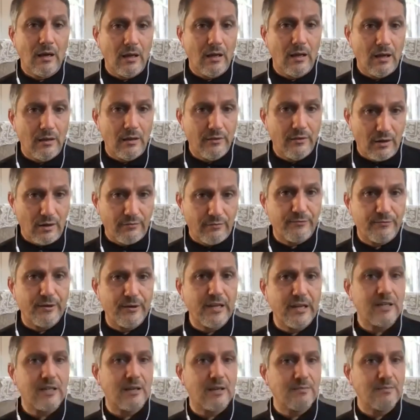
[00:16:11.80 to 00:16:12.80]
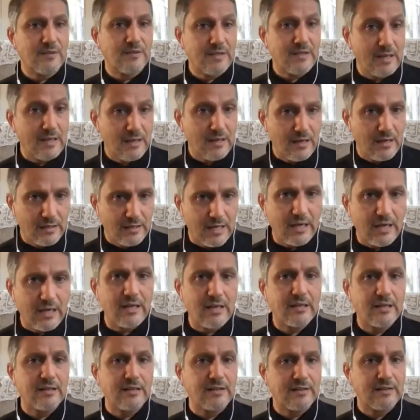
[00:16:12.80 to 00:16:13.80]
their freedom, seeking
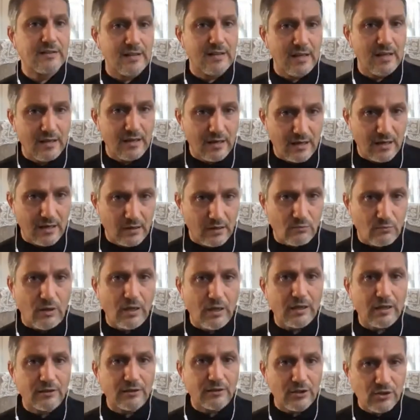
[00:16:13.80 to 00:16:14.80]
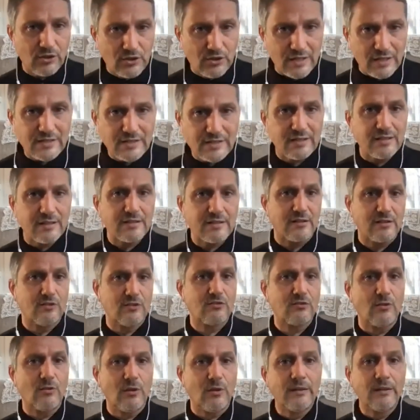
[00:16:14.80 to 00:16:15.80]
dignity, seeking equality, justice,
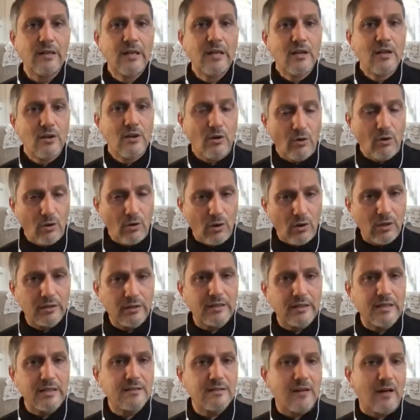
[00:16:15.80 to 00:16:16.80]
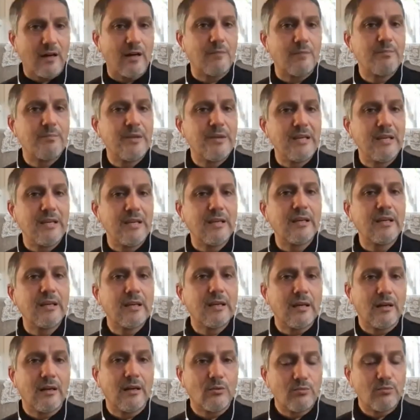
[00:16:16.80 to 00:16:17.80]
and so on. All these are being
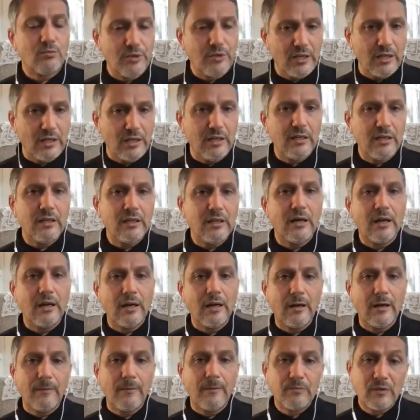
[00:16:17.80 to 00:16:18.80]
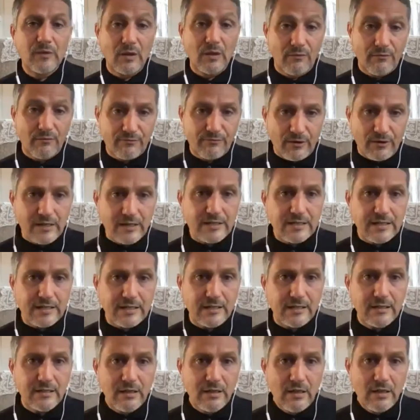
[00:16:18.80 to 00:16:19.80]
really
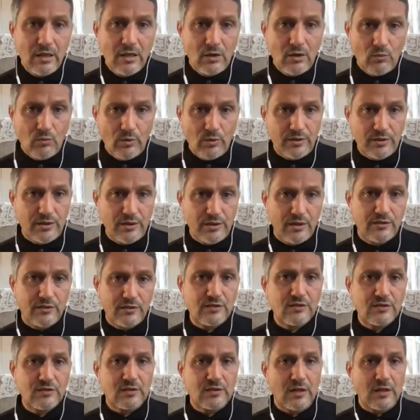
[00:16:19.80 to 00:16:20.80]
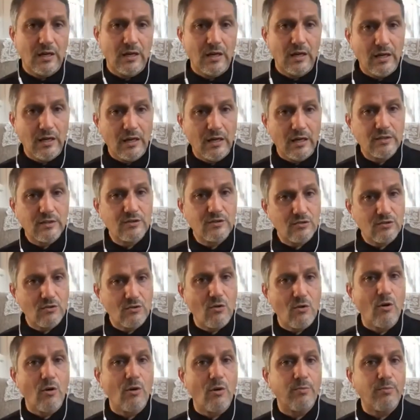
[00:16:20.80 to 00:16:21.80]
confronted with this
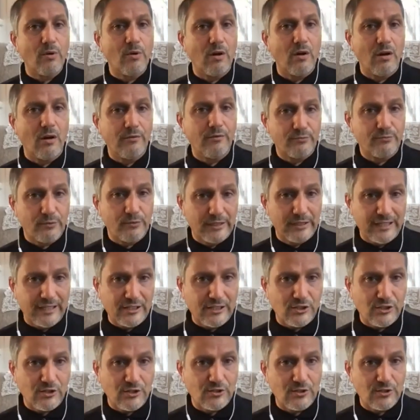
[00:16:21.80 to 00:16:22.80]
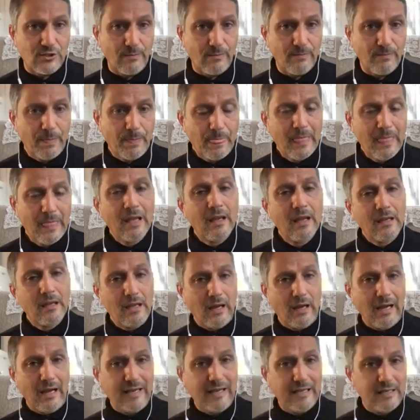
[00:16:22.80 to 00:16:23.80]
scope of relationship.
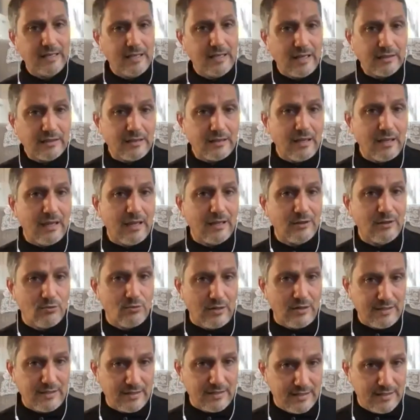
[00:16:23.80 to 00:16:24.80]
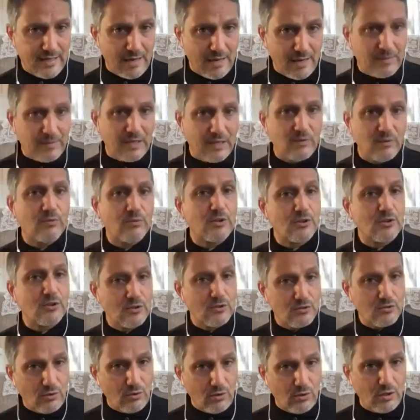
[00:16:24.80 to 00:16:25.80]
Now, I did not address Yemen, which
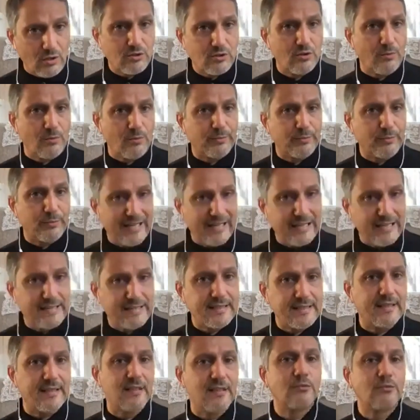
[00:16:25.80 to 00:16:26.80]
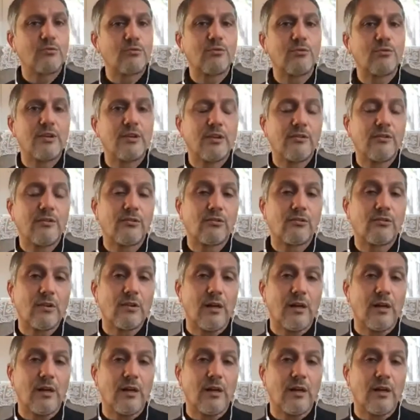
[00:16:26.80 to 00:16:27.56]
is also plays into this